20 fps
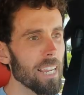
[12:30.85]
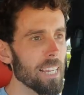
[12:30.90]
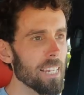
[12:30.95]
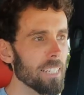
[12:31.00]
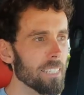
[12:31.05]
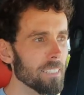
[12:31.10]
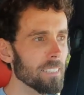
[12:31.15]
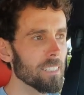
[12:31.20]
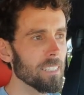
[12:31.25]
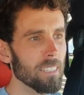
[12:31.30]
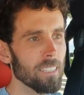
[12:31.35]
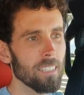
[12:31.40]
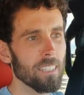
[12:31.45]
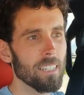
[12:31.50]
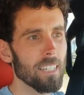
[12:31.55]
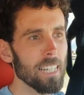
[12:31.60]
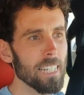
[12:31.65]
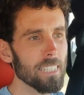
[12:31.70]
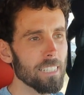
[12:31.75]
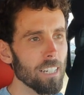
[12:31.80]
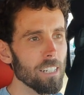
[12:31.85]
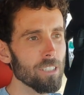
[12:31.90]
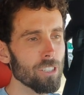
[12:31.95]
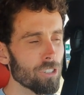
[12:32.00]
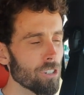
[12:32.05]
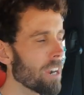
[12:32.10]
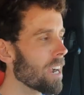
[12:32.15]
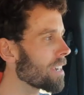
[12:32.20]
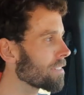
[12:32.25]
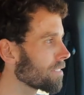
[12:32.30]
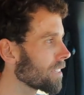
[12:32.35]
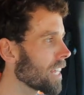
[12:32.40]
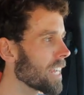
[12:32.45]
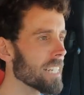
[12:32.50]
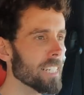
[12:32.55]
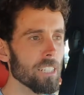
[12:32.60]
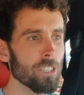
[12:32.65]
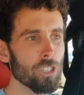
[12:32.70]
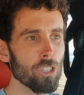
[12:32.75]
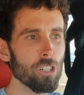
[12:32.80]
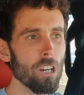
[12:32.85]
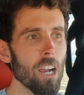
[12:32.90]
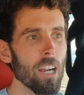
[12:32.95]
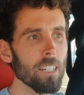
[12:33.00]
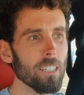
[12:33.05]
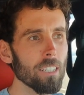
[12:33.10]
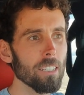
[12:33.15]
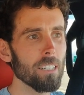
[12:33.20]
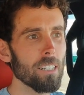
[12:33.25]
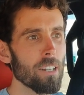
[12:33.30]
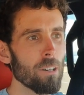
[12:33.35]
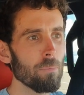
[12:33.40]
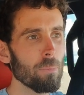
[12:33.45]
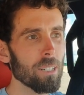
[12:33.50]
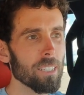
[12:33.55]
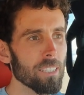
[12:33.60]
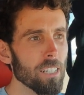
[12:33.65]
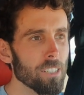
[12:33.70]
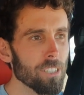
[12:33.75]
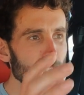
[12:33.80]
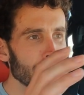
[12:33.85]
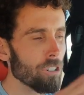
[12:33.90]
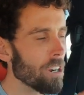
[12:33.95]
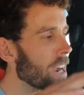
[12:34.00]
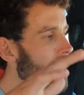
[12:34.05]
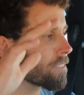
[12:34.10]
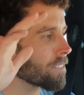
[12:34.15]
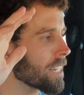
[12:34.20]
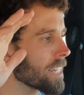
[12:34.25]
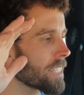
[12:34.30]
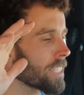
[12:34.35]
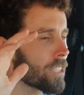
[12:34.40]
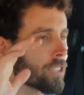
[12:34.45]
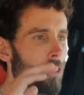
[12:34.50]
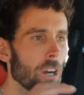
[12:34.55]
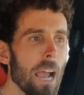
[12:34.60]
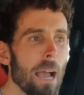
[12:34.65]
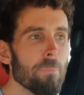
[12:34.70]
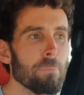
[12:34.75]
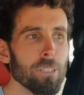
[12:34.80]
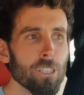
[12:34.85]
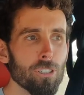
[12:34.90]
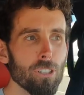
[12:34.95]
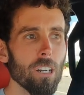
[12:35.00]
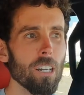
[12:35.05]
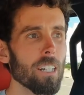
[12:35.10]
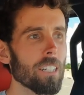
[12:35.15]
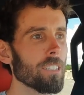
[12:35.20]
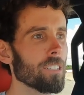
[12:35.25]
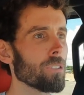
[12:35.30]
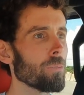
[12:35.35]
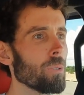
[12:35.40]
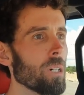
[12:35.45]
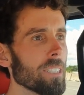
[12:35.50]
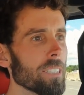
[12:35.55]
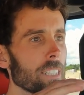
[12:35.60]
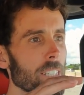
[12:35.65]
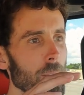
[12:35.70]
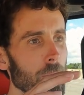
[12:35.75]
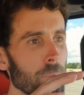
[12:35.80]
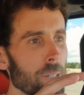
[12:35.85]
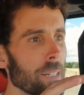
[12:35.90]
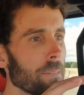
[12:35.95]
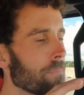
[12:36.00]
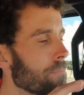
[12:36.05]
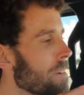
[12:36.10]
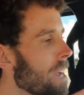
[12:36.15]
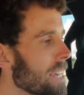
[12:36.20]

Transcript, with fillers: And it does drive like a truck, but it doesn't drive like a crappy truck or one that's been